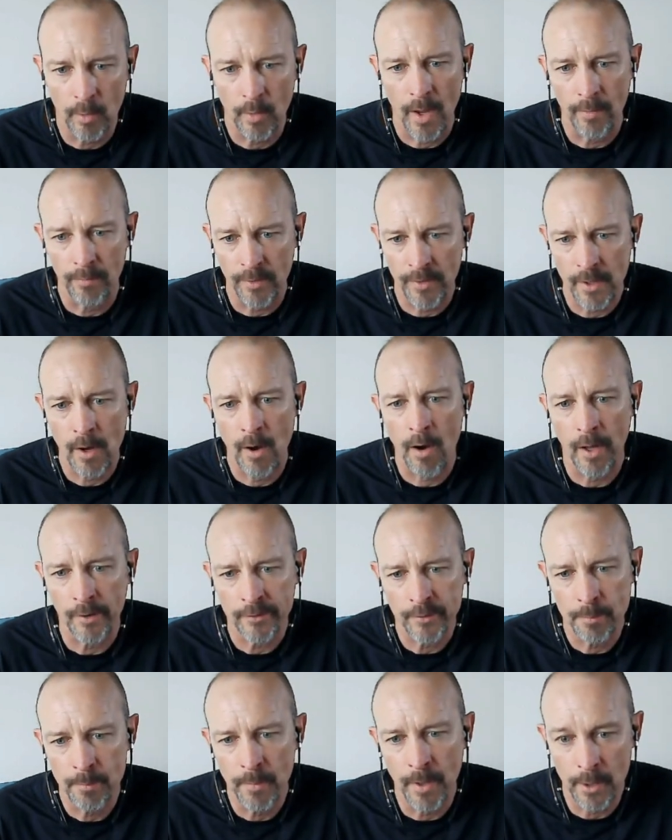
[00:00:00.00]
Everything
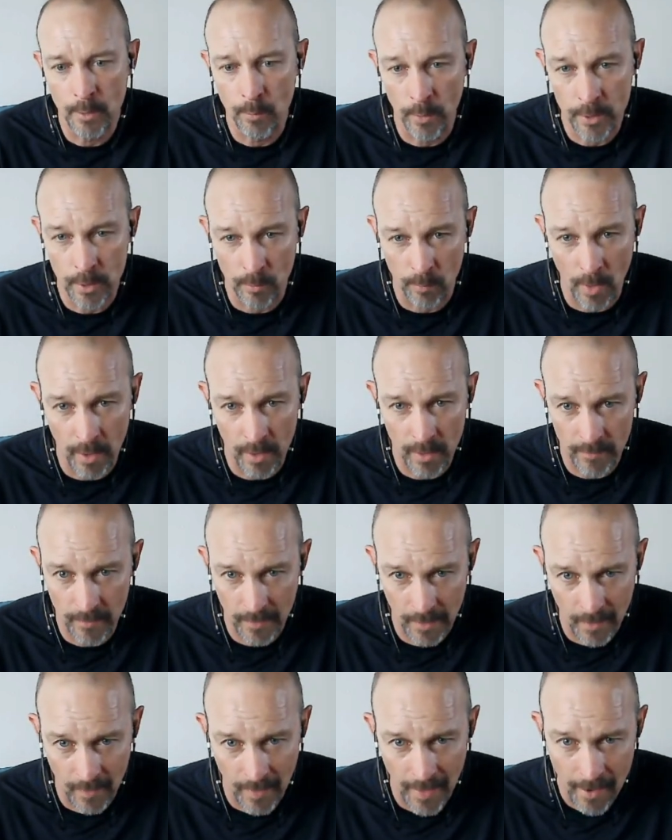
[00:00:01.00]
costs money when you run it in
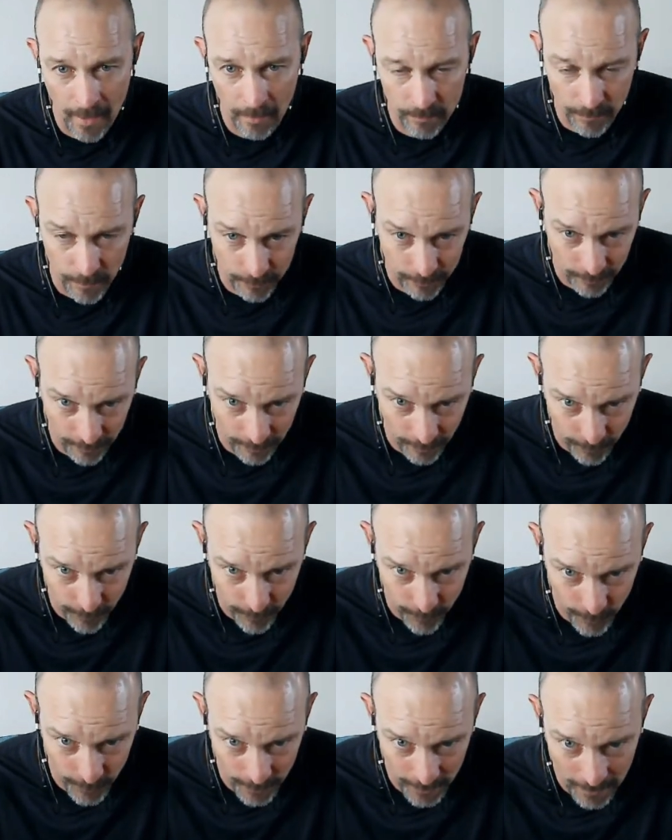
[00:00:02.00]
the cloud versus the
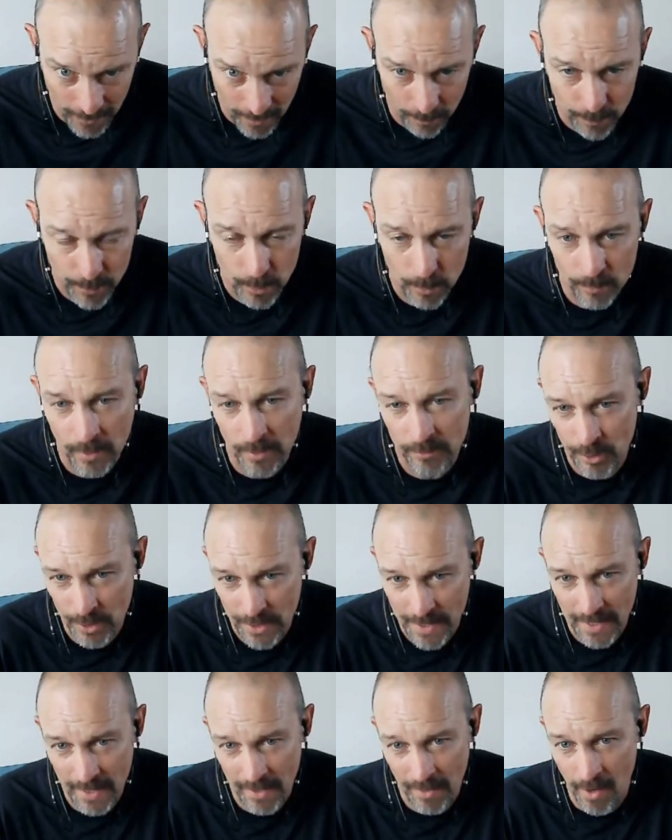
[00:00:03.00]
free compute that
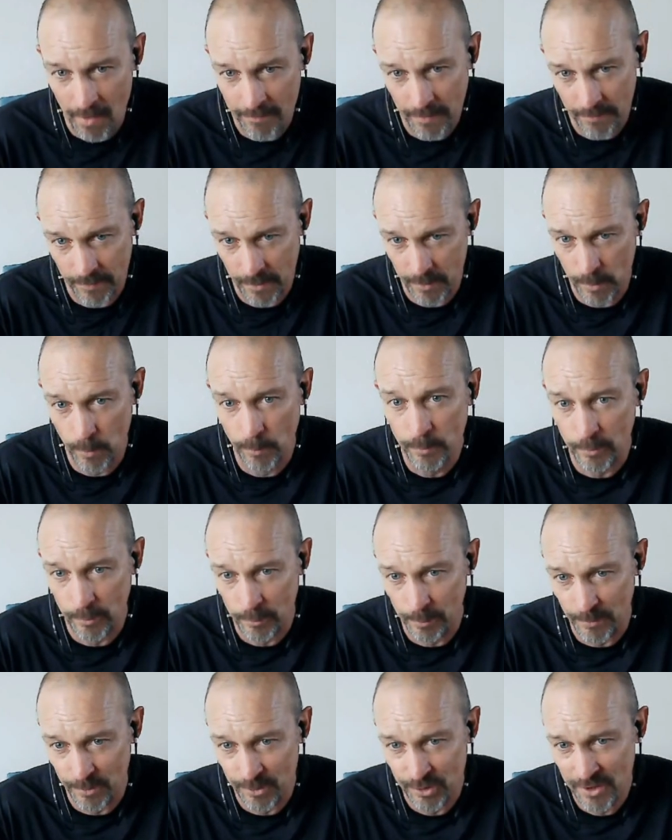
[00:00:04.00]
you get off of a
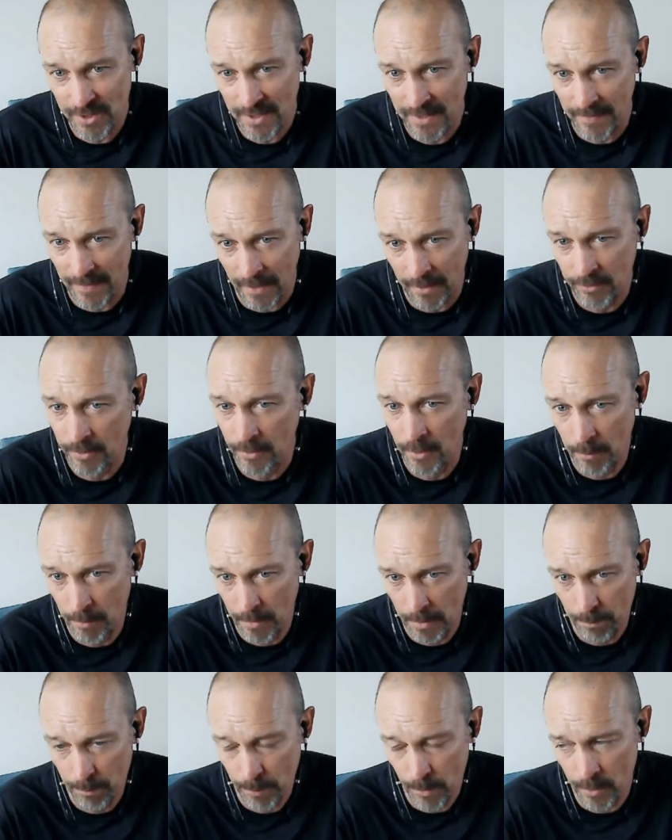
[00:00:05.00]
user's machine that has already
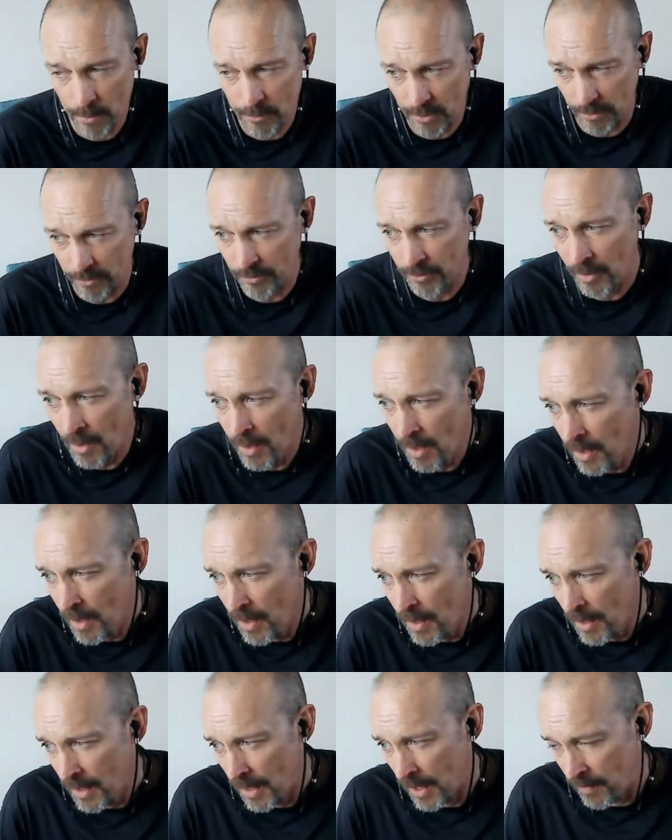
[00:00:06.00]
been purchased.
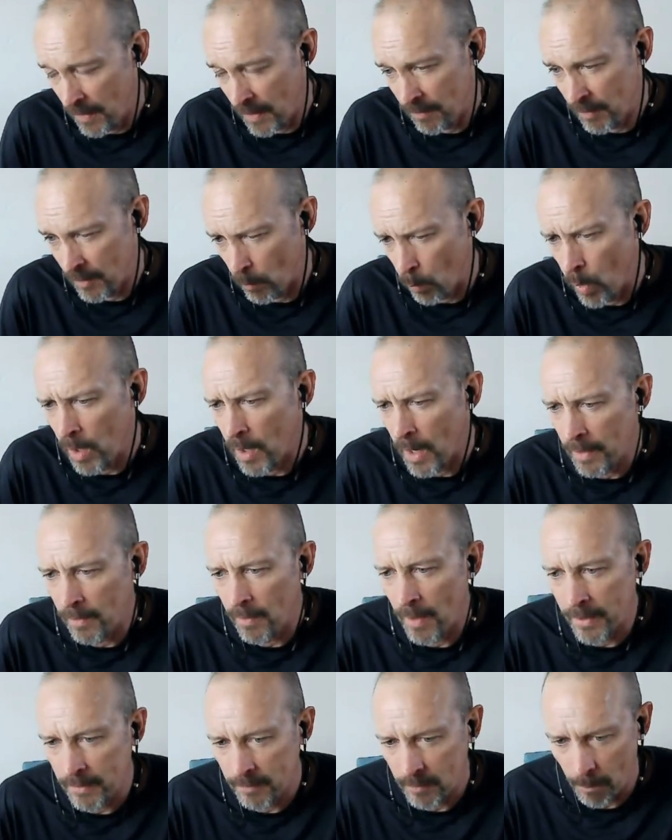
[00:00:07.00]
And then the one I
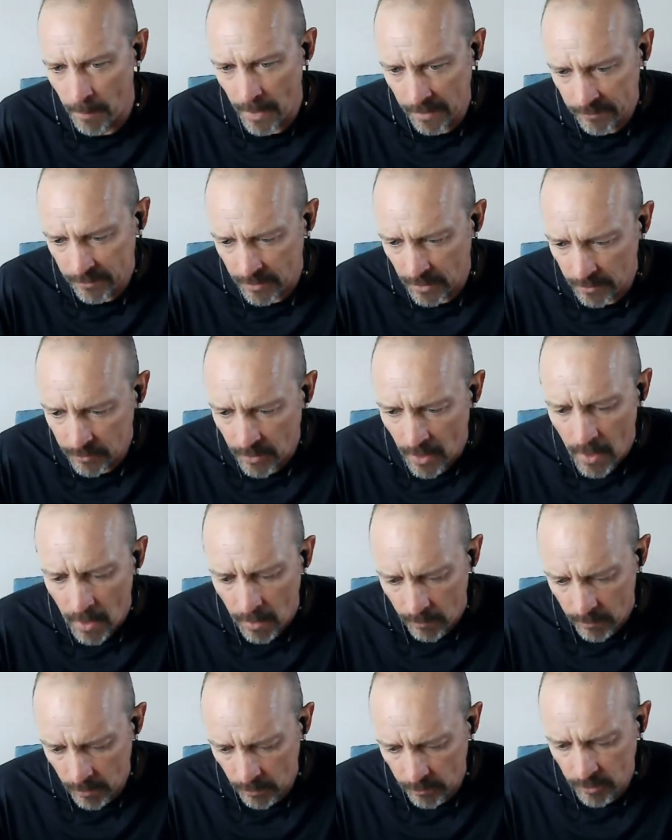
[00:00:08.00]
like the best is
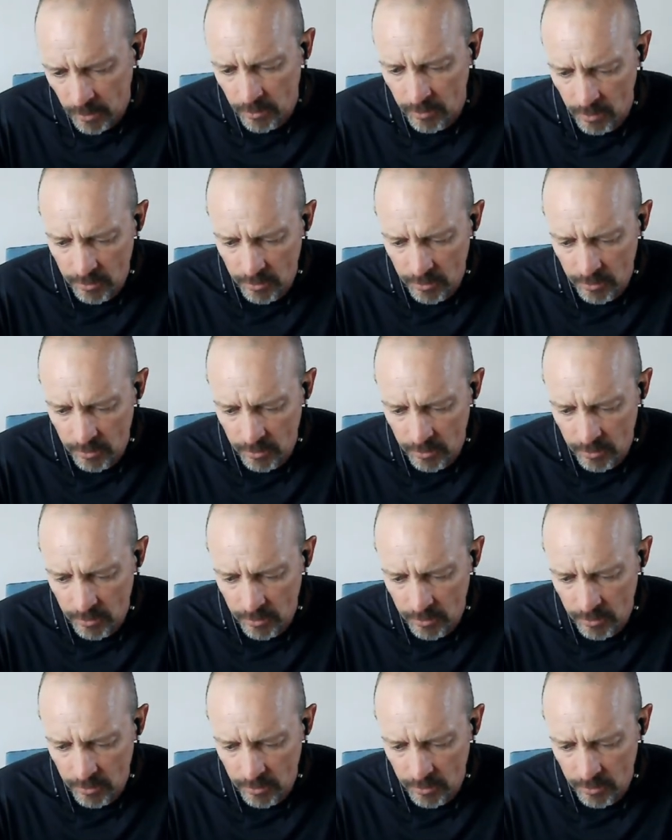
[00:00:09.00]
there's just